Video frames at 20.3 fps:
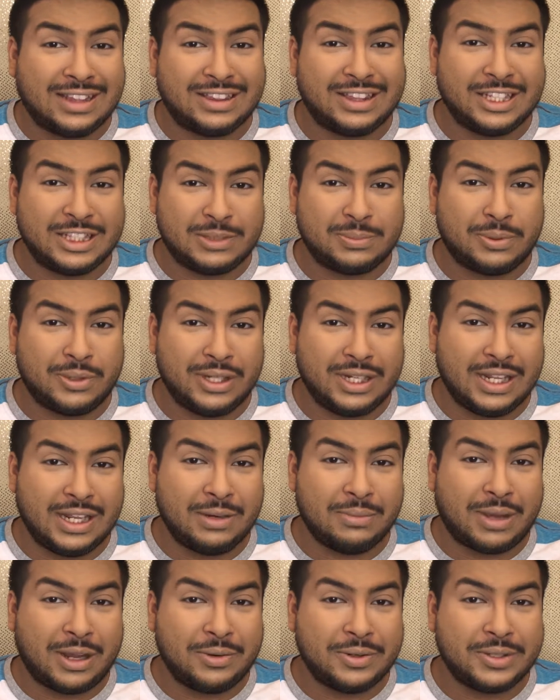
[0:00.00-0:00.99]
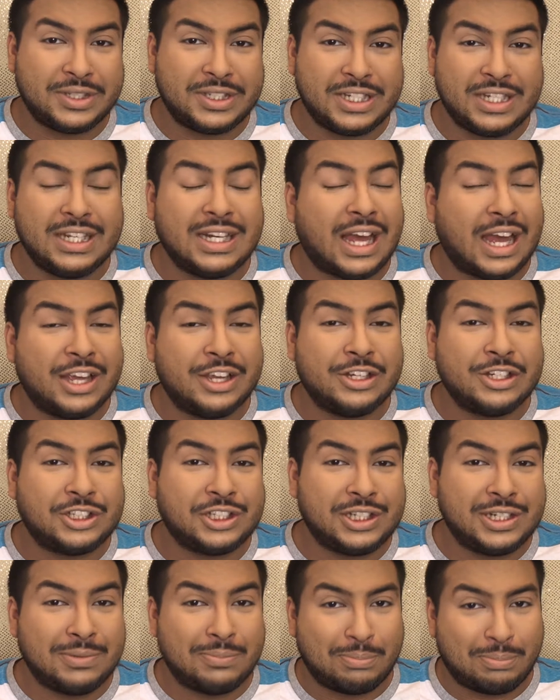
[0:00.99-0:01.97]
this point in my routine, I
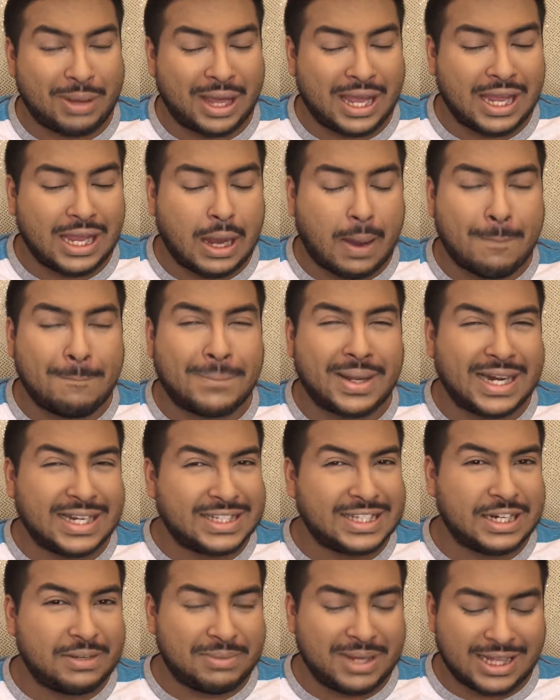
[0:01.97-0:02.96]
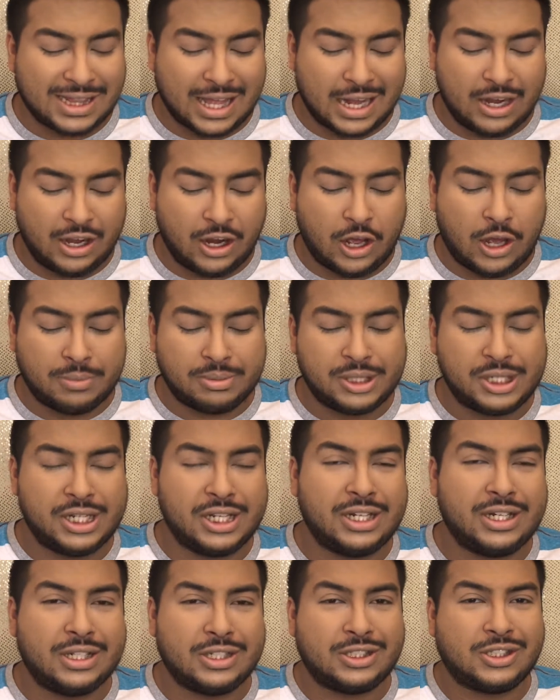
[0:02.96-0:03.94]
usually bake, but I didn't make that an
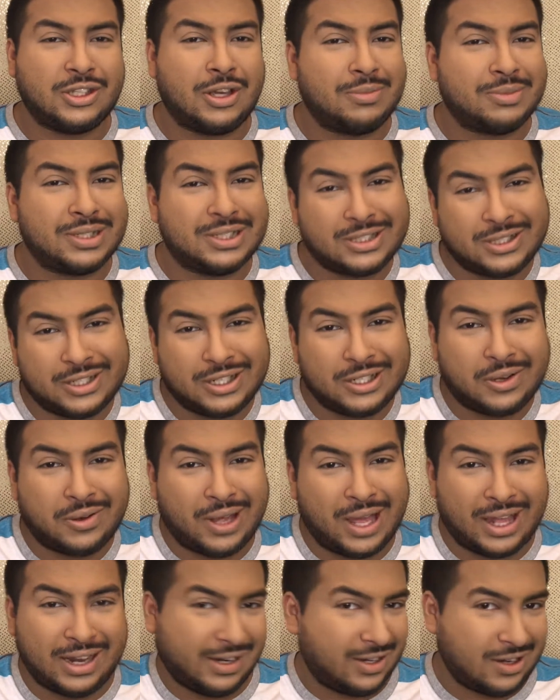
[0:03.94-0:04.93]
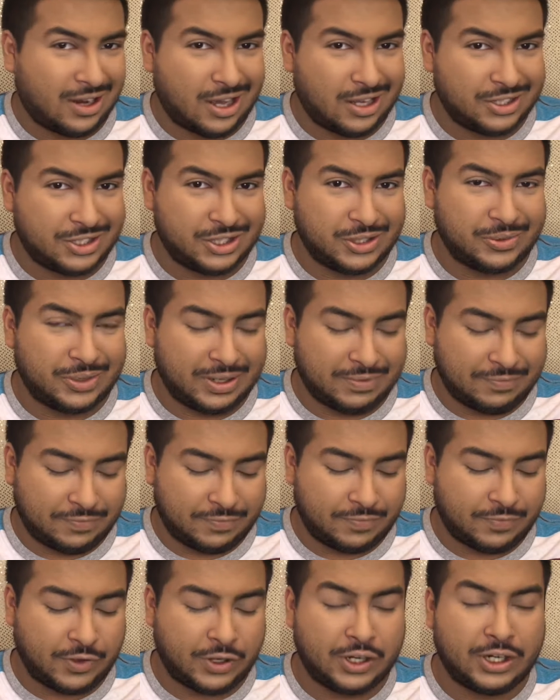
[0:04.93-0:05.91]
option. So I'm just gonna go ahead and not do it
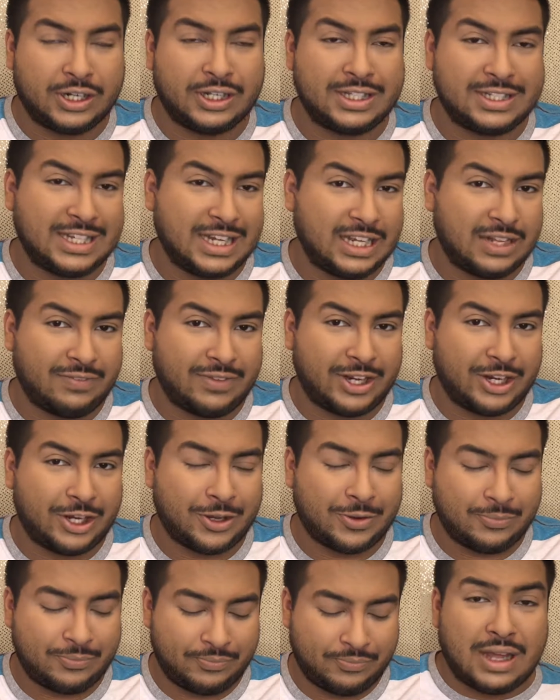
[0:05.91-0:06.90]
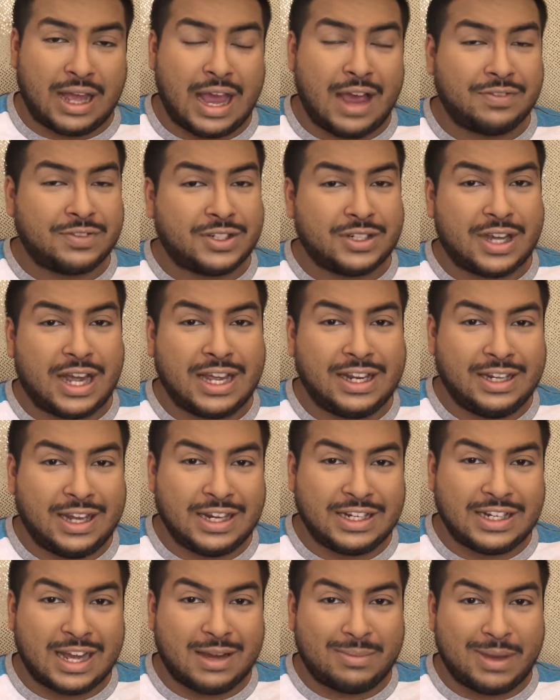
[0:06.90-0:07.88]
for the sake of the video. After I
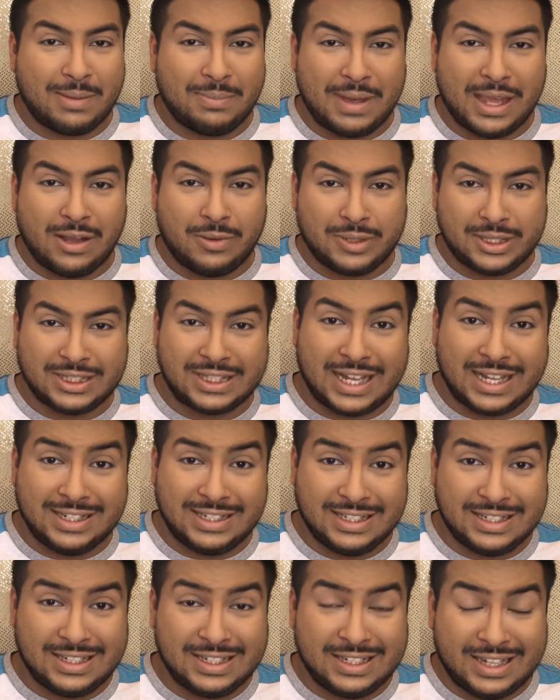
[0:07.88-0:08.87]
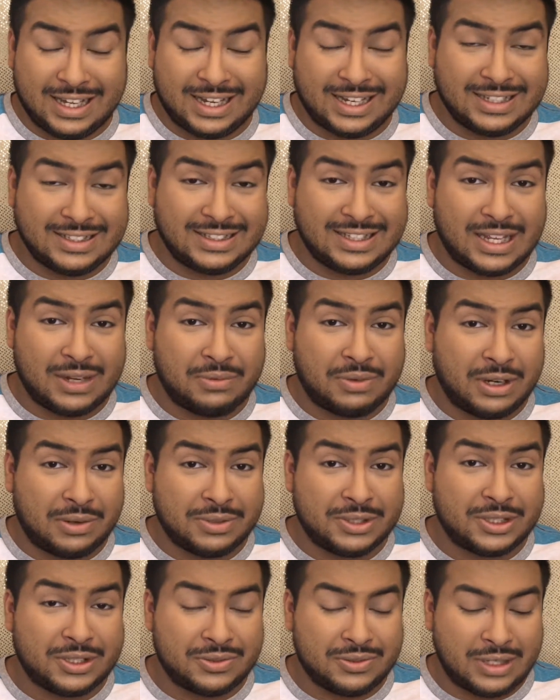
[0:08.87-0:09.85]
lay down my bake, which is ideally, like I said, what I
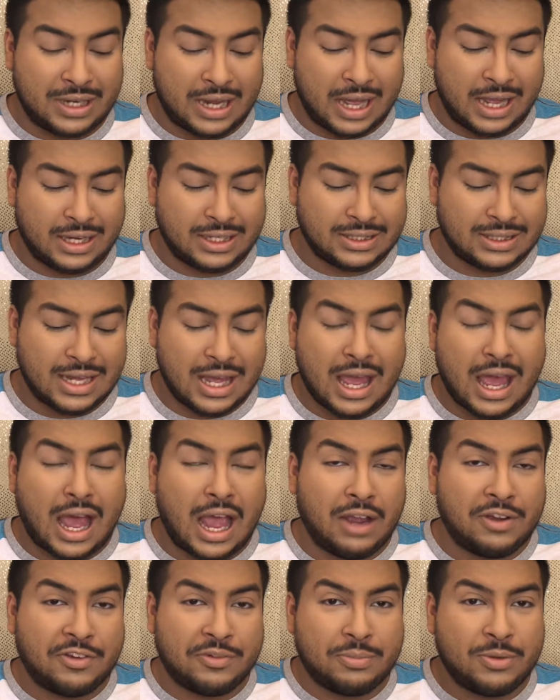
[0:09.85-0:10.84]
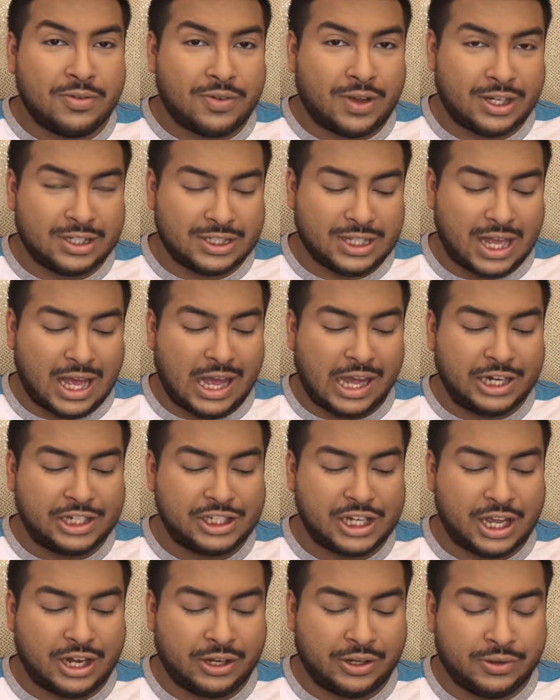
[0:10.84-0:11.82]
would do next, I would move on to
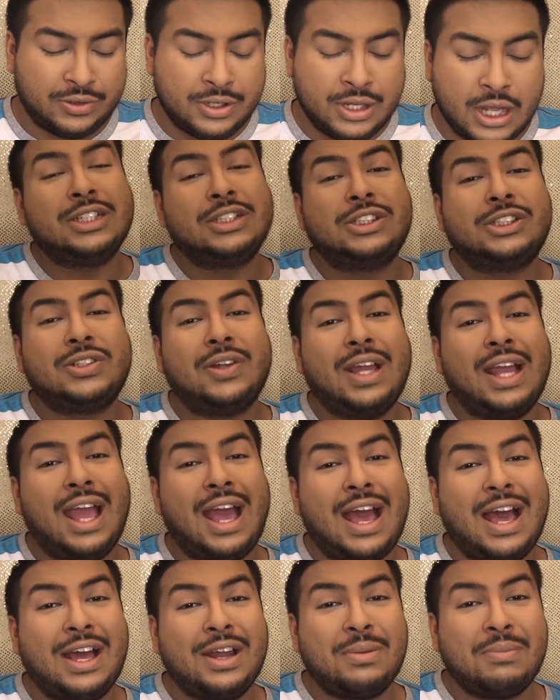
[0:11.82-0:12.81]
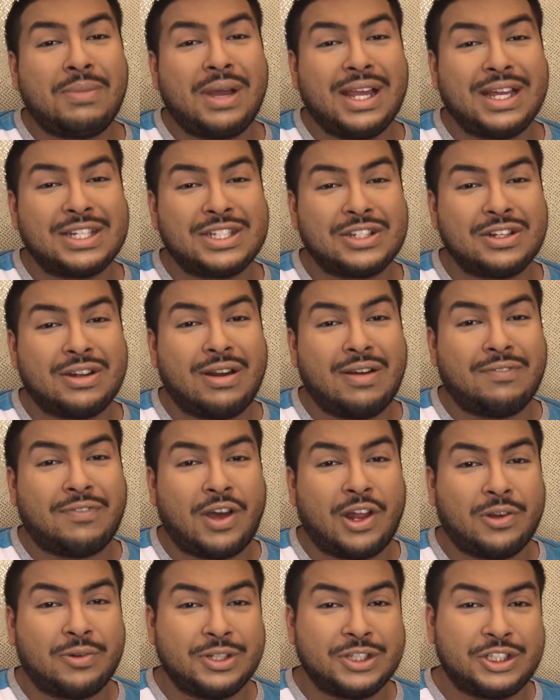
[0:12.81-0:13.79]
eyeshadow. So I had my Instagram
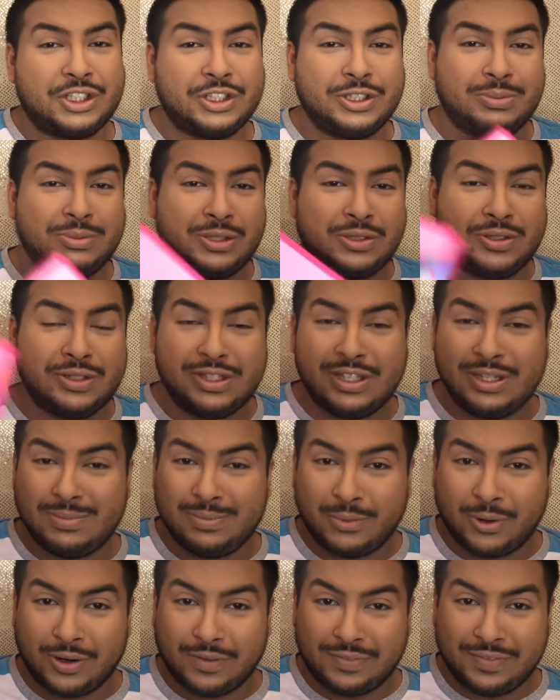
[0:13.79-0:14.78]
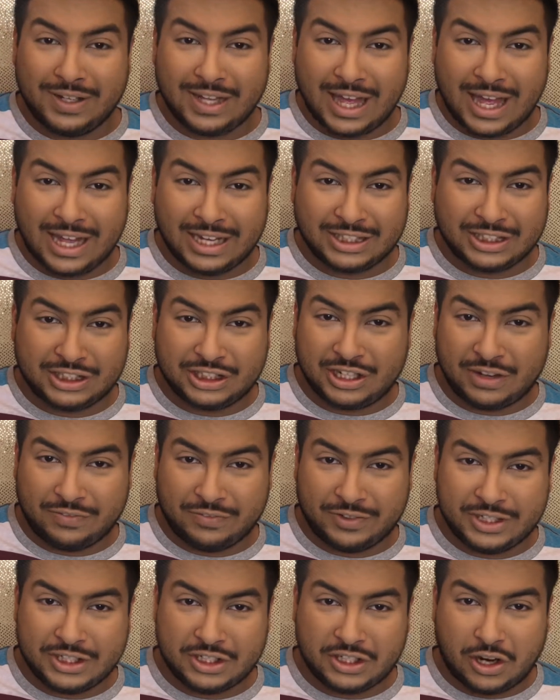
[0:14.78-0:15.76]
followers choose between the Morphe X
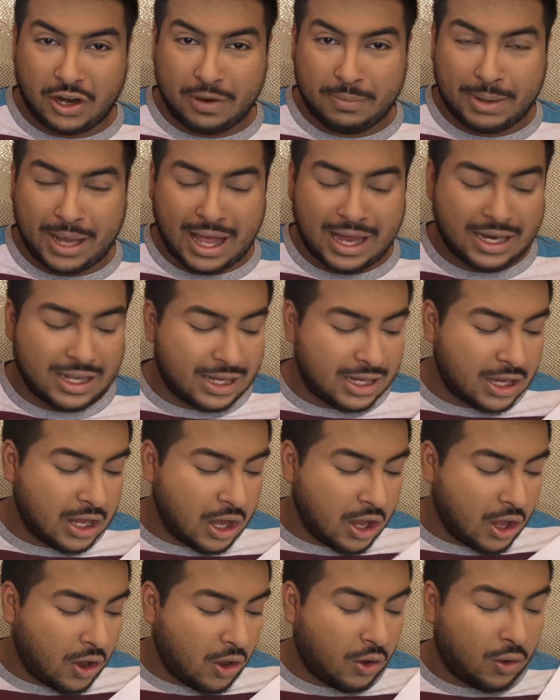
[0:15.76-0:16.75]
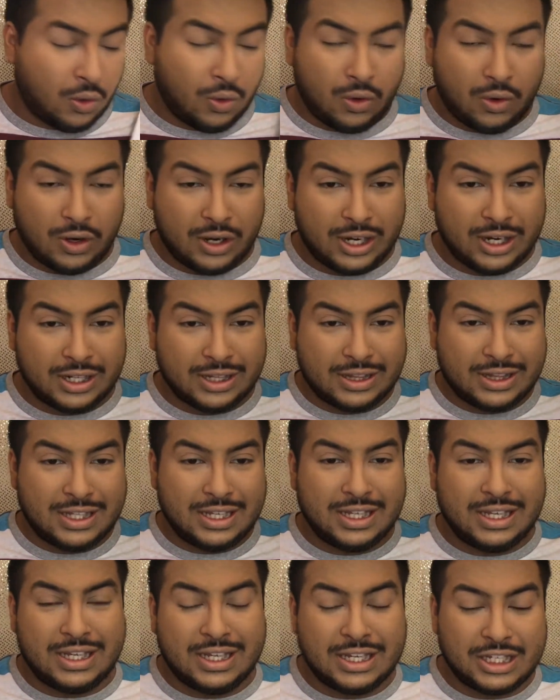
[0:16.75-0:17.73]
Jeffree Star palette or
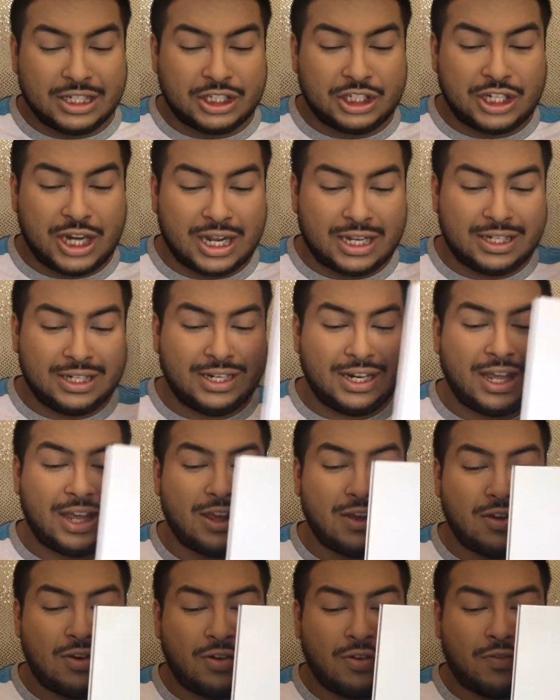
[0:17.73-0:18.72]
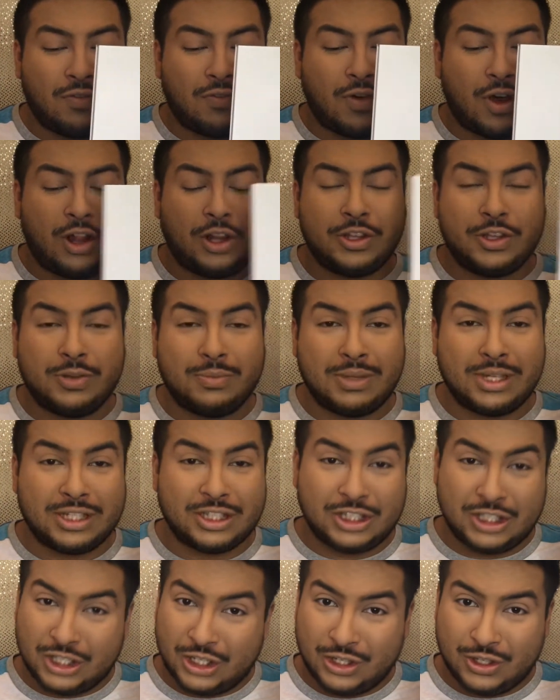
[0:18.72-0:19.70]
the Jaclyn Hill Volume
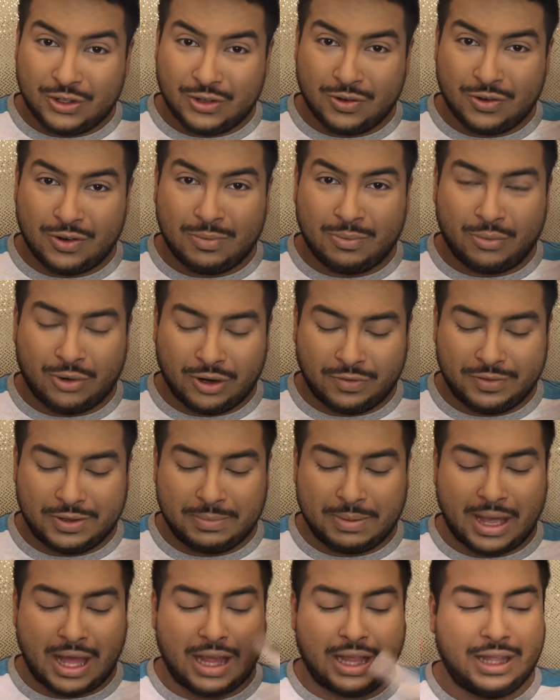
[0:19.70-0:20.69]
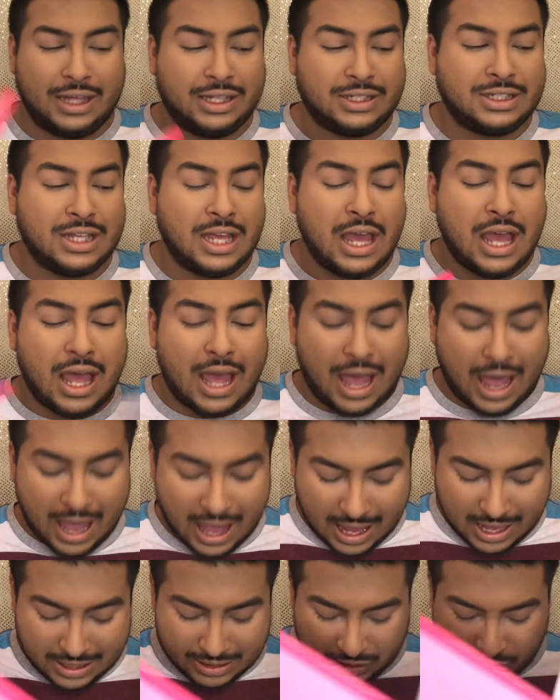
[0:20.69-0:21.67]
2 Morphe palette.
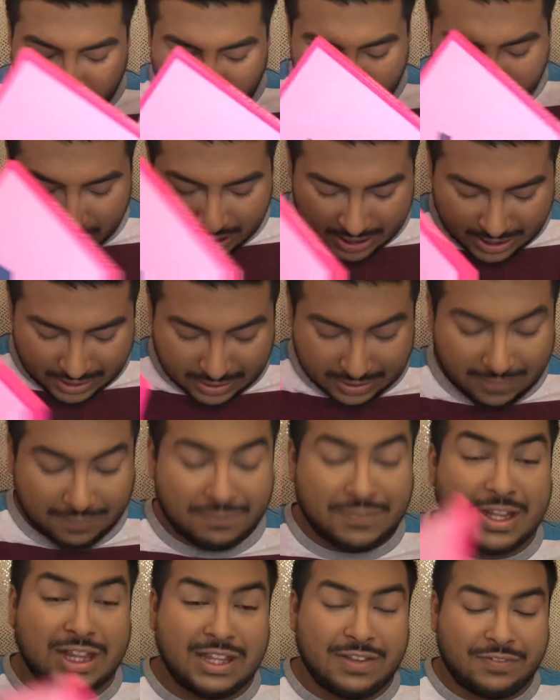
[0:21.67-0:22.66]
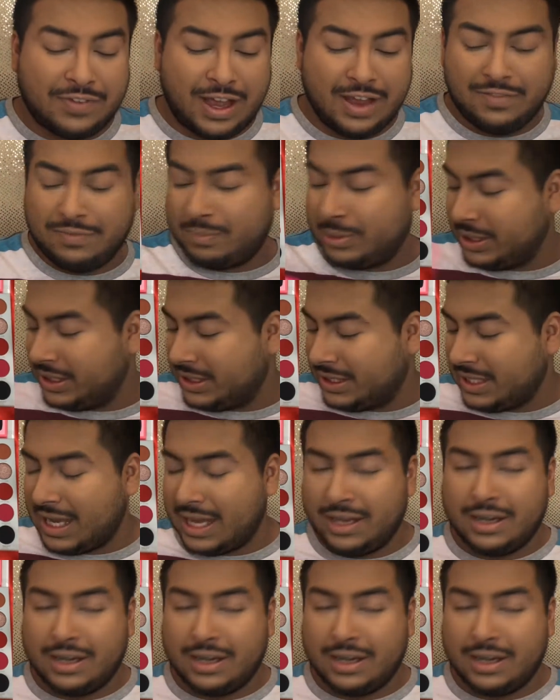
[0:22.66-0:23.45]
And with 55%,